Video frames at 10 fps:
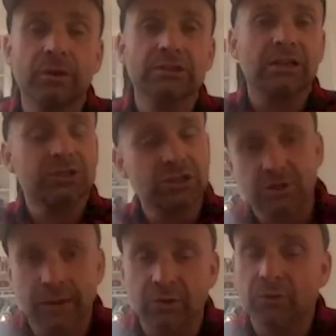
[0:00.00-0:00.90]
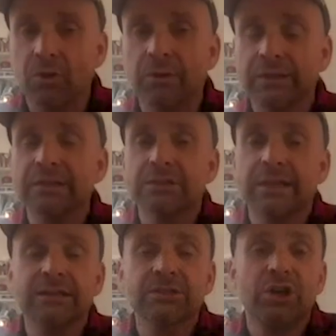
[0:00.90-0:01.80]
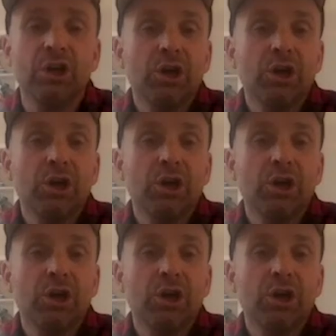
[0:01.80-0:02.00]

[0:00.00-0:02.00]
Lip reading: It's not just about growing these things,